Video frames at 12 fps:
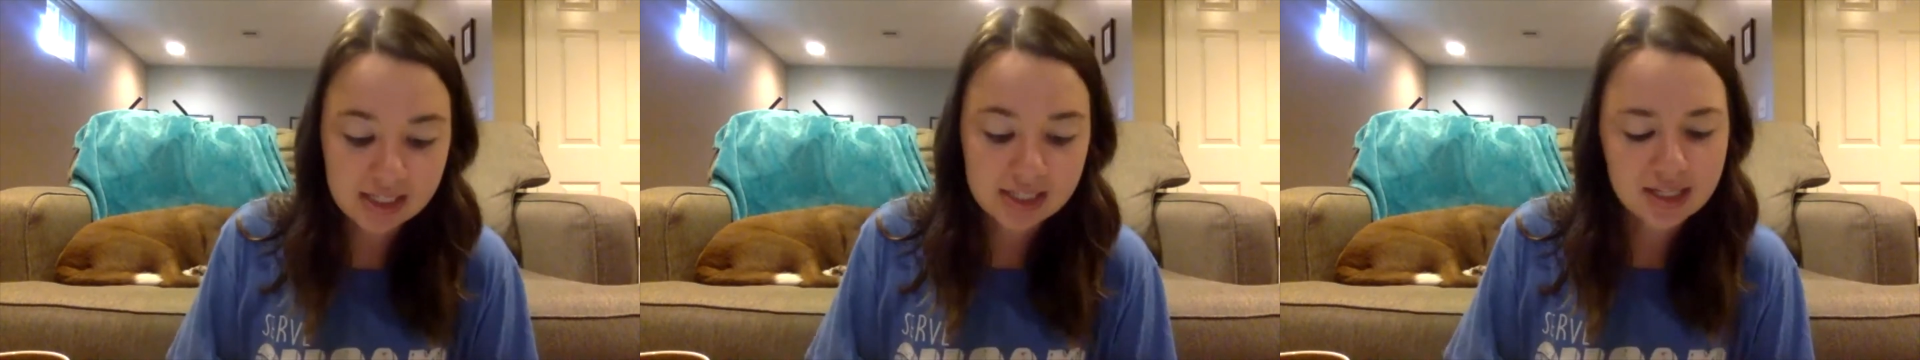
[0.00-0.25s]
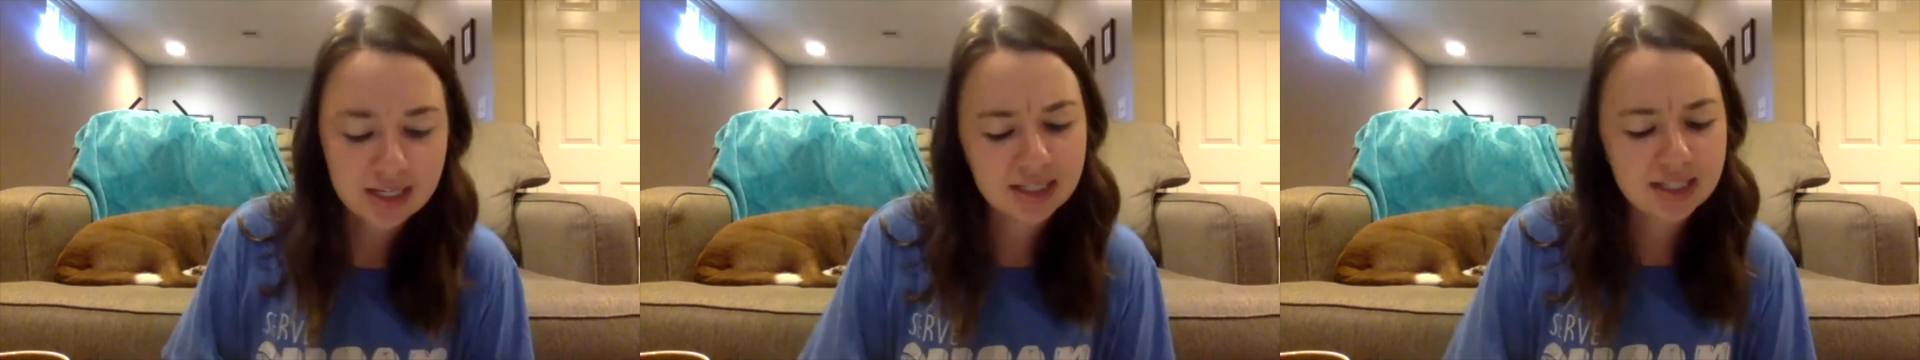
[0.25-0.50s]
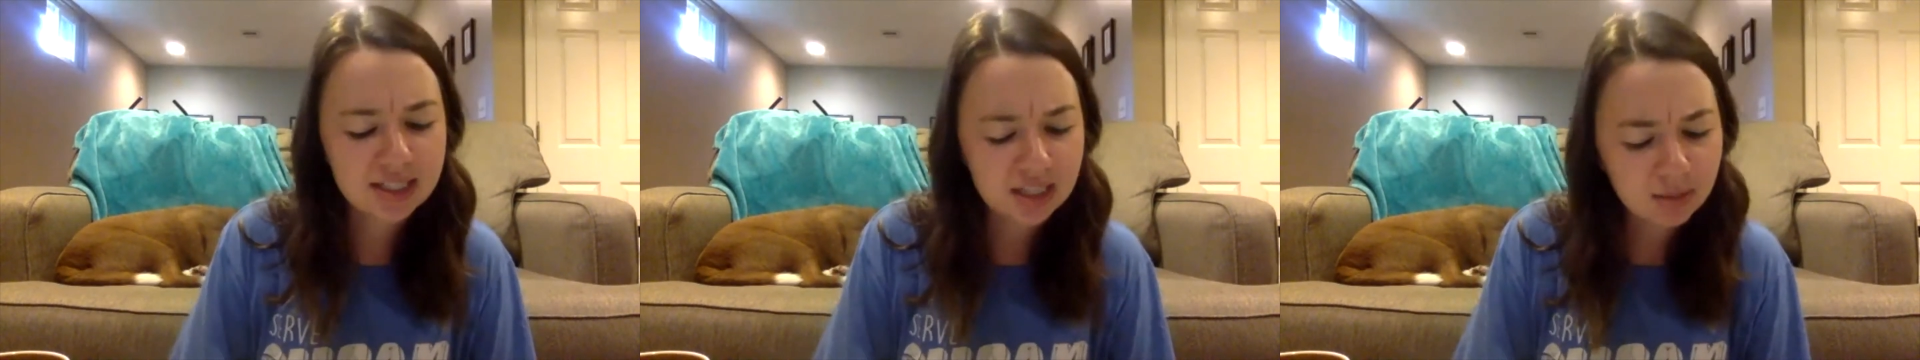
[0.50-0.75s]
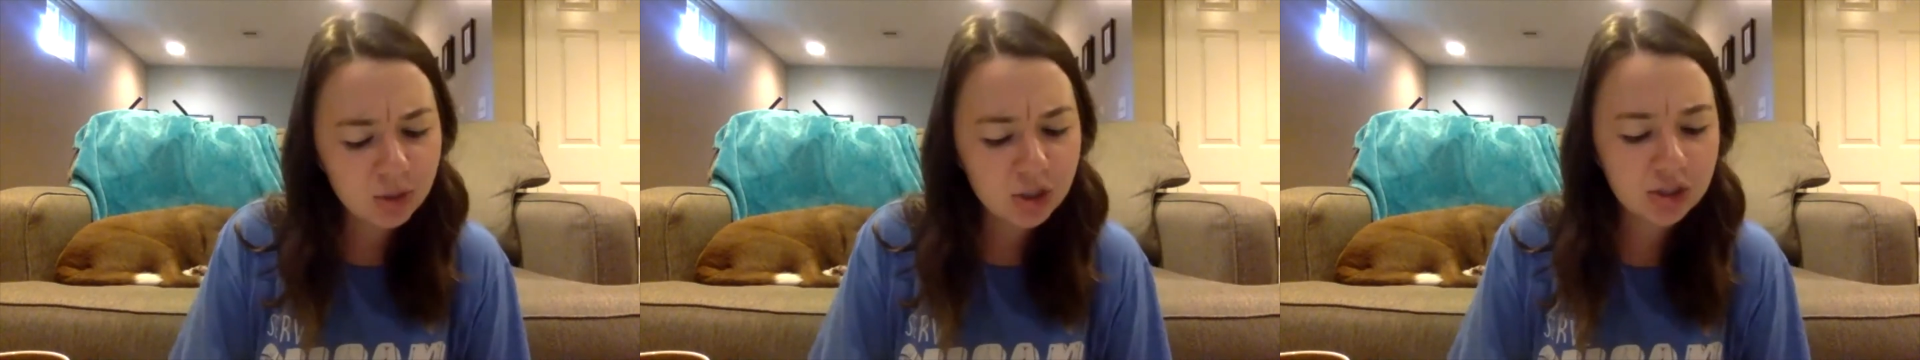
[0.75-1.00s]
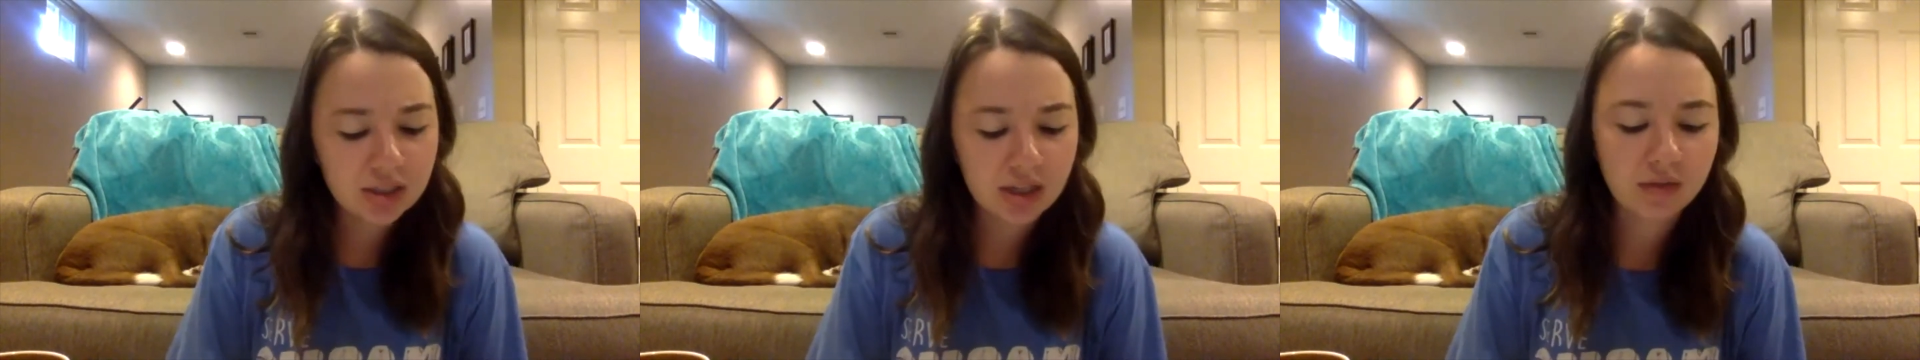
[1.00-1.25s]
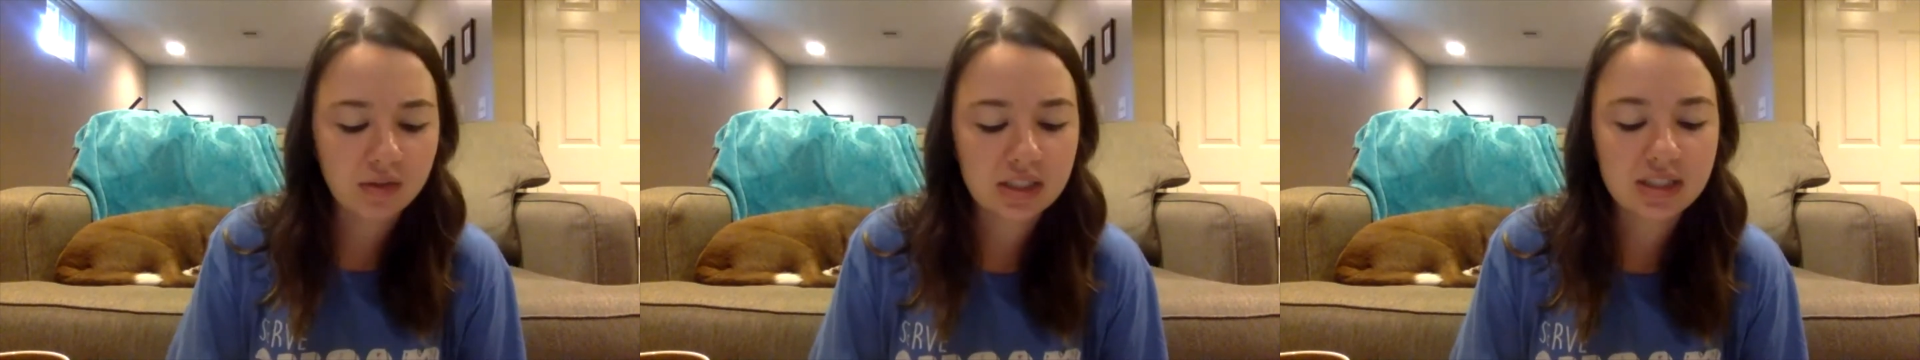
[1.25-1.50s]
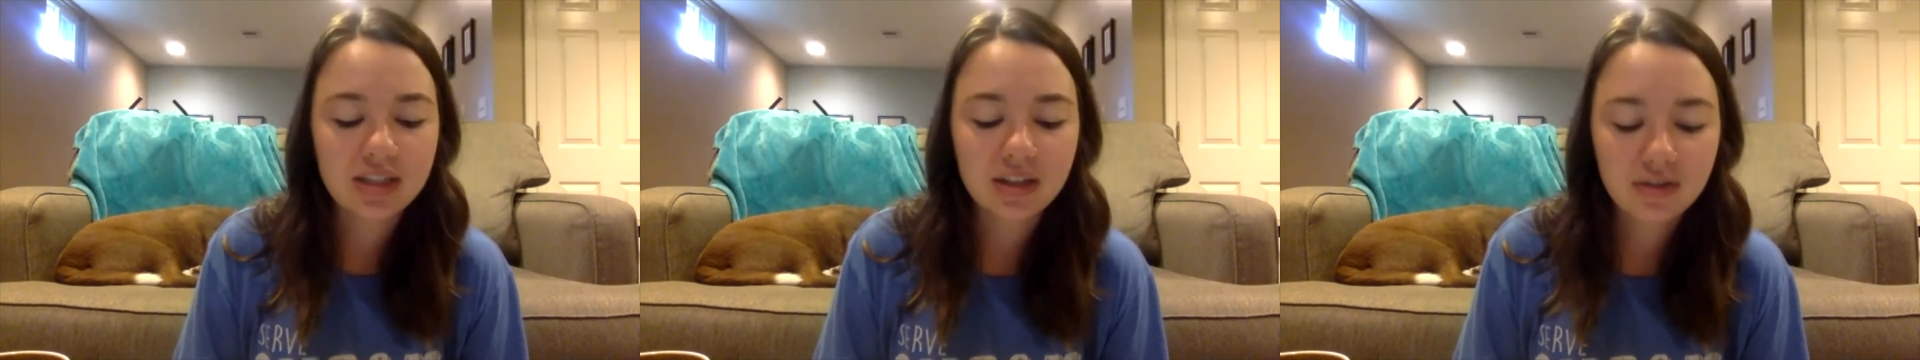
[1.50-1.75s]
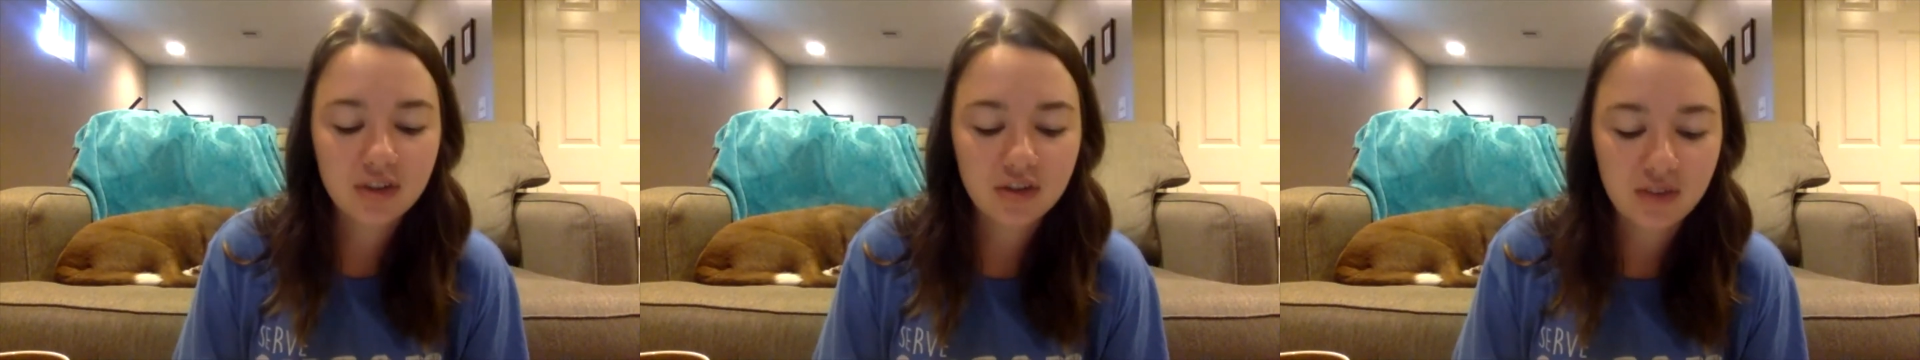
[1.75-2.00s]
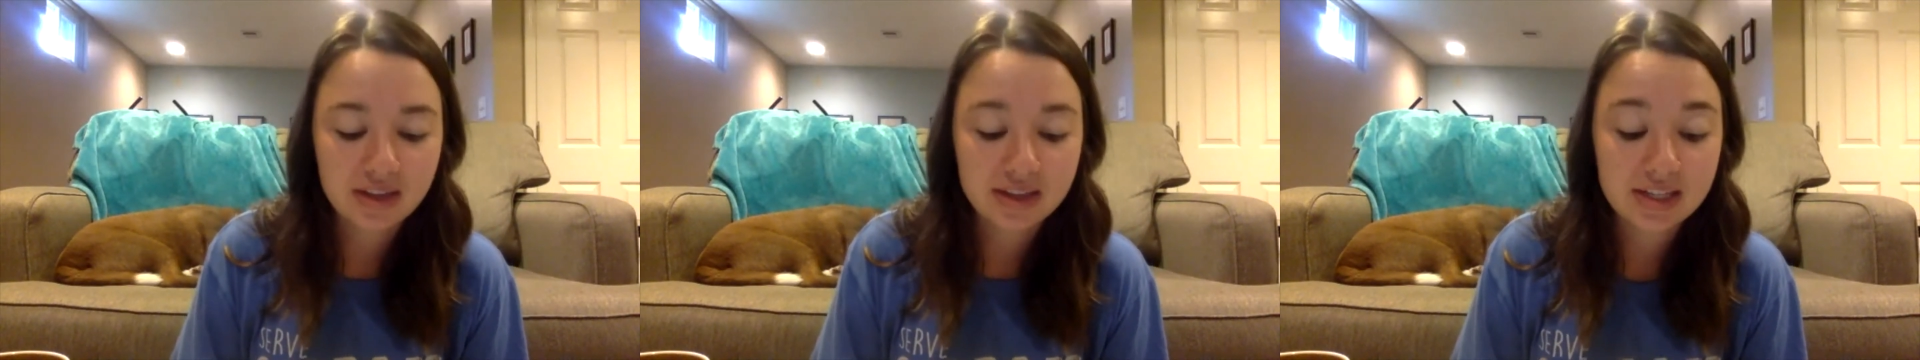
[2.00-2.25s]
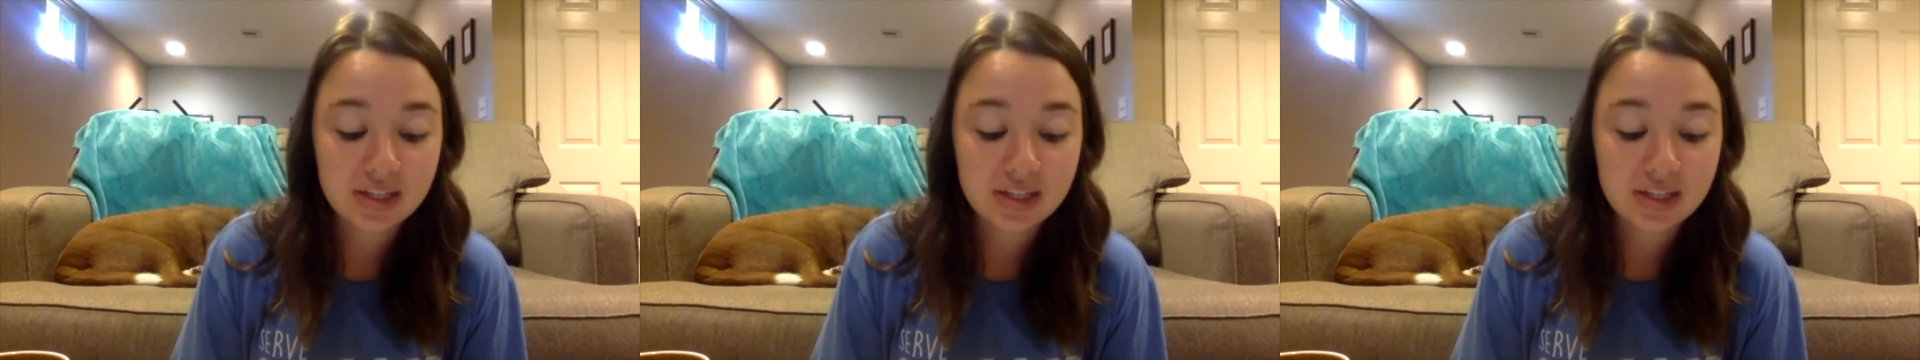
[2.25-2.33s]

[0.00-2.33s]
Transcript: it says, examine yourselves to see if your faith is